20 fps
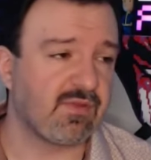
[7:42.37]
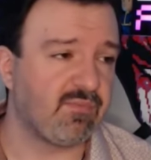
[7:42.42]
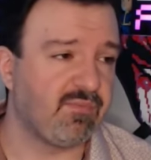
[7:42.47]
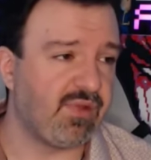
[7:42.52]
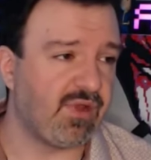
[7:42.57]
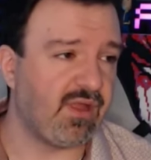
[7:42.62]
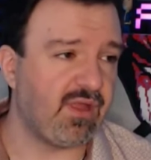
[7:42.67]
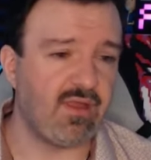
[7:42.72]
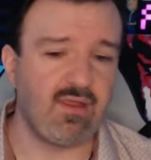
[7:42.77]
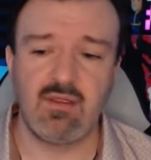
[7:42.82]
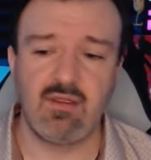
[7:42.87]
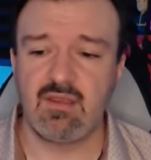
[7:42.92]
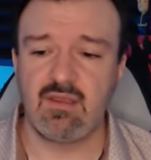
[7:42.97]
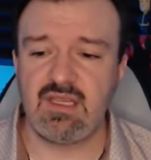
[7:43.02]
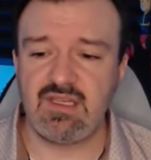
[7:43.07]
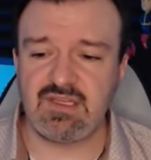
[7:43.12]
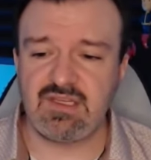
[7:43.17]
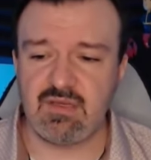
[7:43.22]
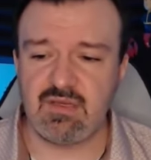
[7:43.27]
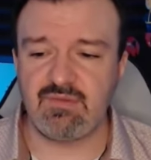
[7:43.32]
But
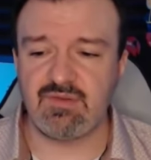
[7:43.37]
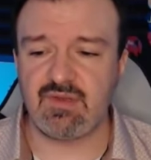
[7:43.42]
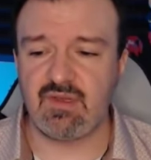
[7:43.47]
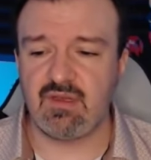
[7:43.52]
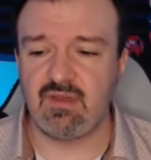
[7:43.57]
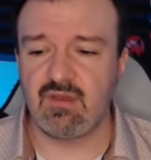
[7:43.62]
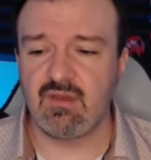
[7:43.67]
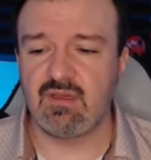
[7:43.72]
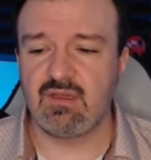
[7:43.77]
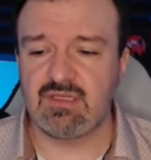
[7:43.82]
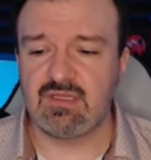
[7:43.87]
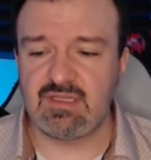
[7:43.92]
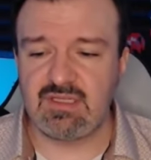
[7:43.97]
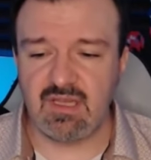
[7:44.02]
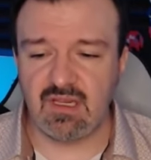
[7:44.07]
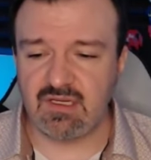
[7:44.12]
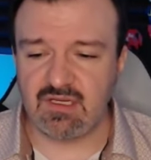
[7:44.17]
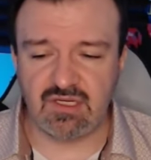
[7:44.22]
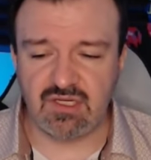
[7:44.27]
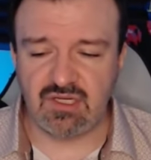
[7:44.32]
he seems
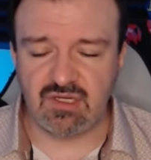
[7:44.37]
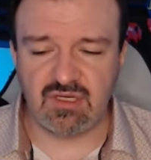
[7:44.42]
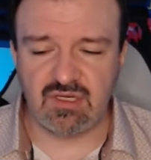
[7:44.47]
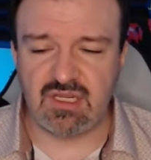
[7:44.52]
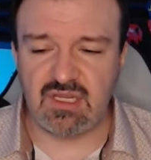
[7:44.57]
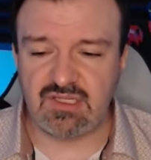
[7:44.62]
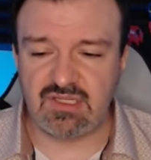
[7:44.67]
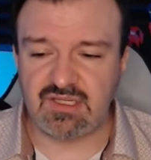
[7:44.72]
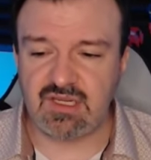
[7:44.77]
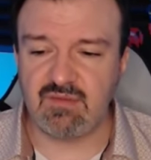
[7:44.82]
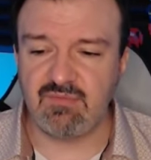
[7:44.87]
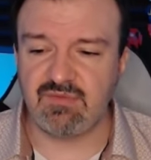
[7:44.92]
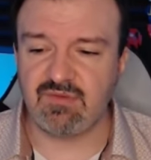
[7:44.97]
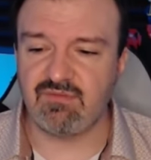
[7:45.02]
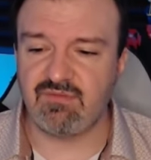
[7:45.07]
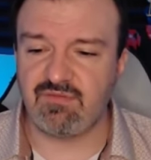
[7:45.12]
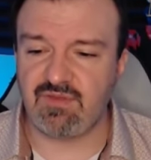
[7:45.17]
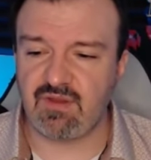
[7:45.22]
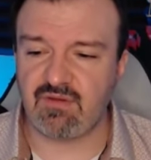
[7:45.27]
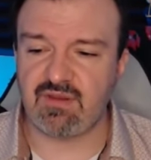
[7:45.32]
he seems
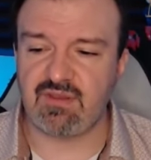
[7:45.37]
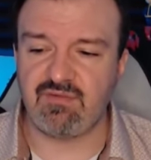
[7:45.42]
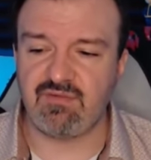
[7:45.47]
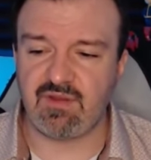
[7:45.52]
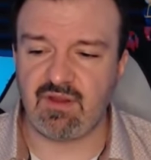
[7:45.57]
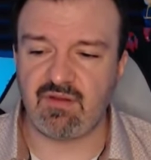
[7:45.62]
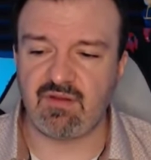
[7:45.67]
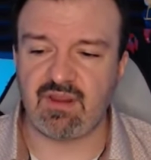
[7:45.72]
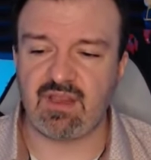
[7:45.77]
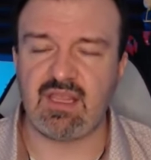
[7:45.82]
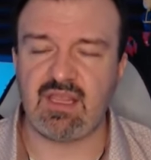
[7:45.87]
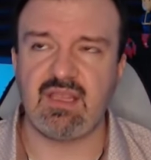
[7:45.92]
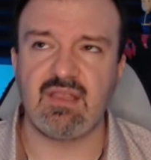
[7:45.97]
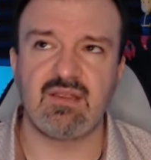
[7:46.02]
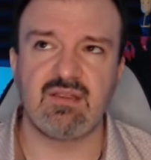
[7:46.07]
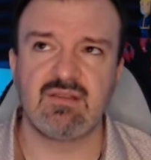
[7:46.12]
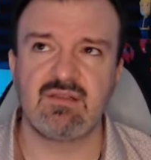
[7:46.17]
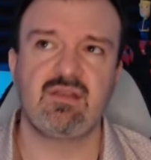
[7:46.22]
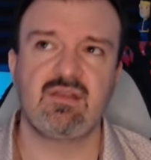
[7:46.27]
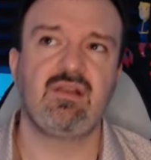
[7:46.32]
very, very
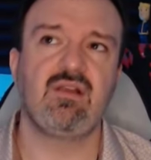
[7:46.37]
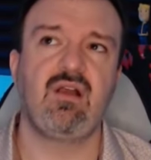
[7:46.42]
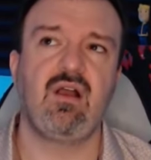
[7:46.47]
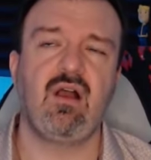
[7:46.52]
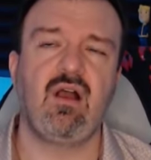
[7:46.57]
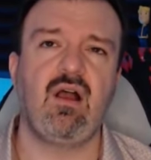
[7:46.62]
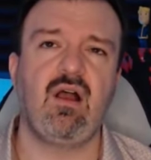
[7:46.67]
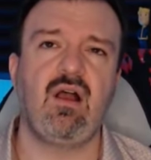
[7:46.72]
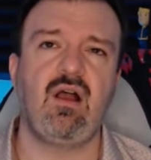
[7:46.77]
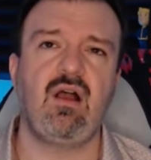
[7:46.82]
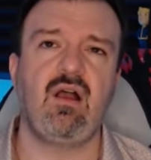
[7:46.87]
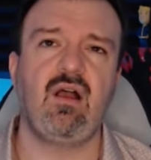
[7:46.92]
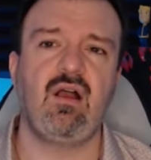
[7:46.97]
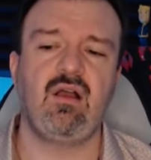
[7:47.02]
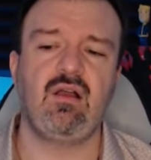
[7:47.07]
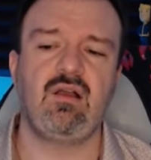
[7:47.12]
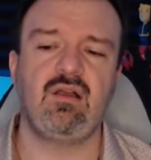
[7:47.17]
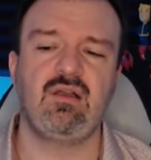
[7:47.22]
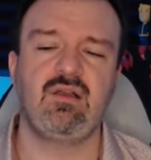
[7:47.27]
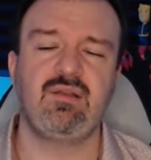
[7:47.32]
uh